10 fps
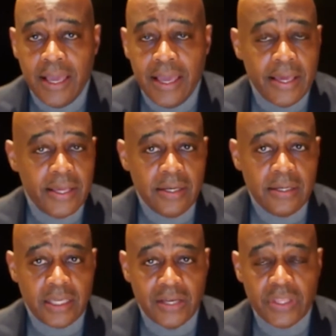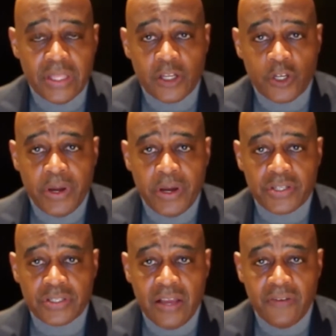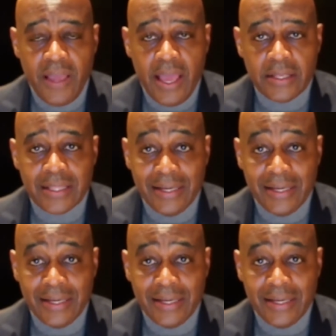And given the experiences I've had,